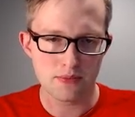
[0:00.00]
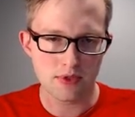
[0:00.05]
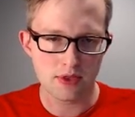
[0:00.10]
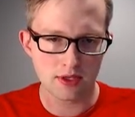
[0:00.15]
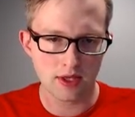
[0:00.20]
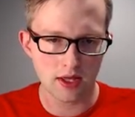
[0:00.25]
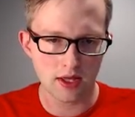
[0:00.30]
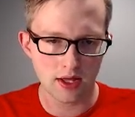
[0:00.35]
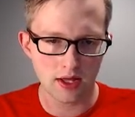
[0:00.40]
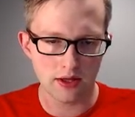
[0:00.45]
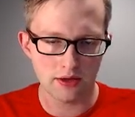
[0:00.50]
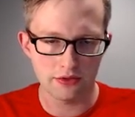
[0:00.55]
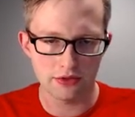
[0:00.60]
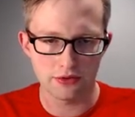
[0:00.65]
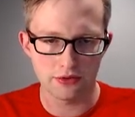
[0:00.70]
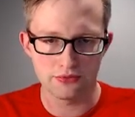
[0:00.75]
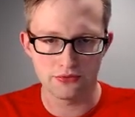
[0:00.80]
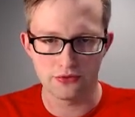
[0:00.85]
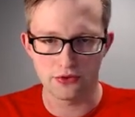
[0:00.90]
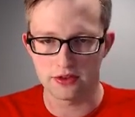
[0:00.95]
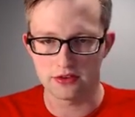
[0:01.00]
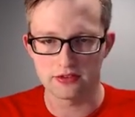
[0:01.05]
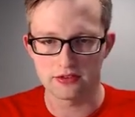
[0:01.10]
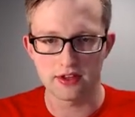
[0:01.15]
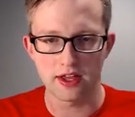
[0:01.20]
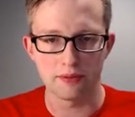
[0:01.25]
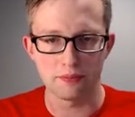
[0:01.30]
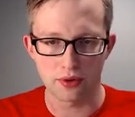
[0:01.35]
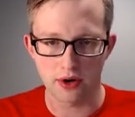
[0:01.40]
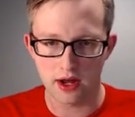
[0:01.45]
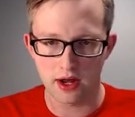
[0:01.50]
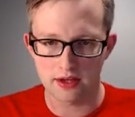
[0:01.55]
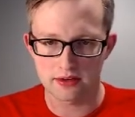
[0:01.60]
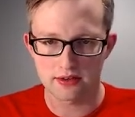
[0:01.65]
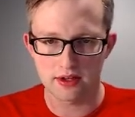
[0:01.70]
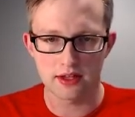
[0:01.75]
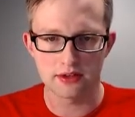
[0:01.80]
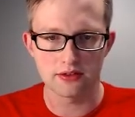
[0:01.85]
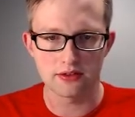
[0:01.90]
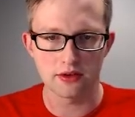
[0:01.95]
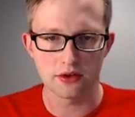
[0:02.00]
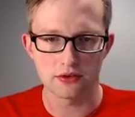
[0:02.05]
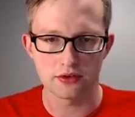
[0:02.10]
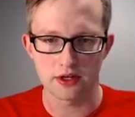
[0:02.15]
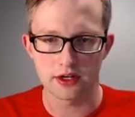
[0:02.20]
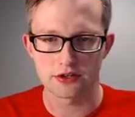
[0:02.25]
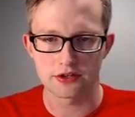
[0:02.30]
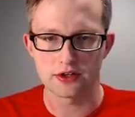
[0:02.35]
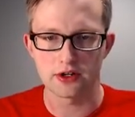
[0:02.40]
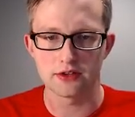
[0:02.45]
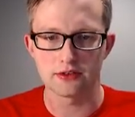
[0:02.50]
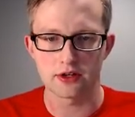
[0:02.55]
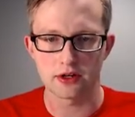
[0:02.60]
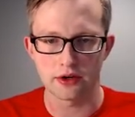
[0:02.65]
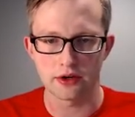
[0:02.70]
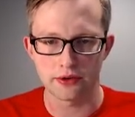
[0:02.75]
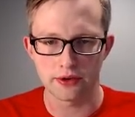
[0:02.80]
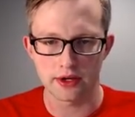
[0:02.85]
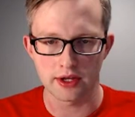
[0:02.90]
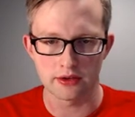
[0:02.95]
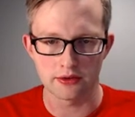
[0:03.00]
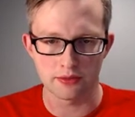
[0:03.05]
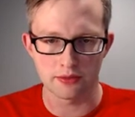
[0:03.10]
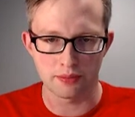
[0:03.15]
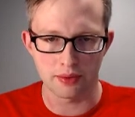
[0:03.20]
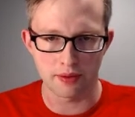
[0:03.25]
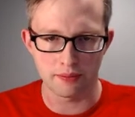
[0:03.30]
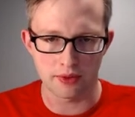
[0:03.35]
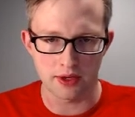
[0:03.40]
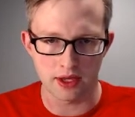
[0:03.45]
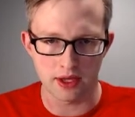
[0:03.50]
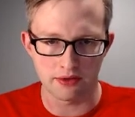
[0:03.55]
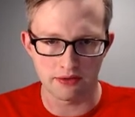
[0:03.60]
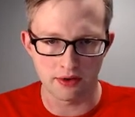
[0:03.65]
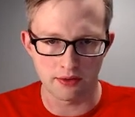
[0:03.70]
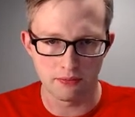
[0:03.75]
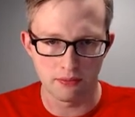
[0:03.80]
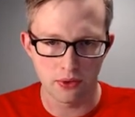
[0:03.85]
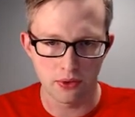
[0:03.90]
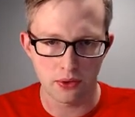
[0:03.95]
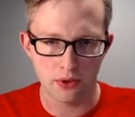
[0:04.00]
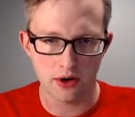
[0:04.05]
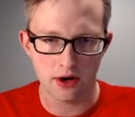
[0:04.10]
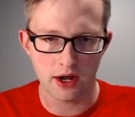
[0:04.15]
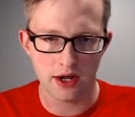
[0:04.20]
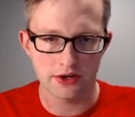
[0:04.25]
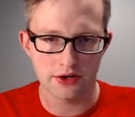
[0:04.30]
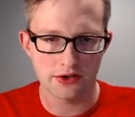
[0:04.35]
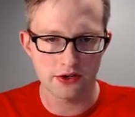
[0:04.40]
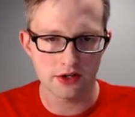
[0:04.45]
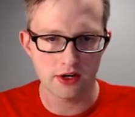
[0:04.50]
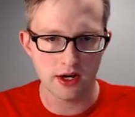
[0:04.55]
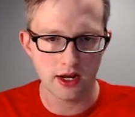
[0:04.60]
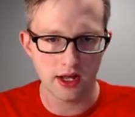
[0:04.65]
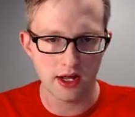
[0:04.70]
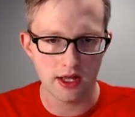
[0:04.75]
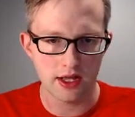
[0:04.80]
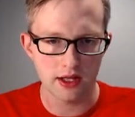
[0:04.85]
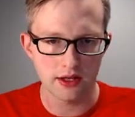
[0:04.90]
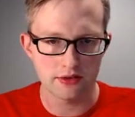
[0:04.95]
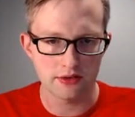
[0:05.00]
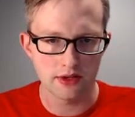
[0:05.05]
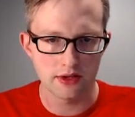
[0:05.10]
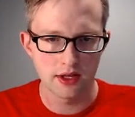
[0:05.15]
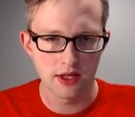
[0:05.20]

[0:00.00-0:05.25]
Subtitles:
for the same process. Those electrons are going into pumping even more hydrogen ions.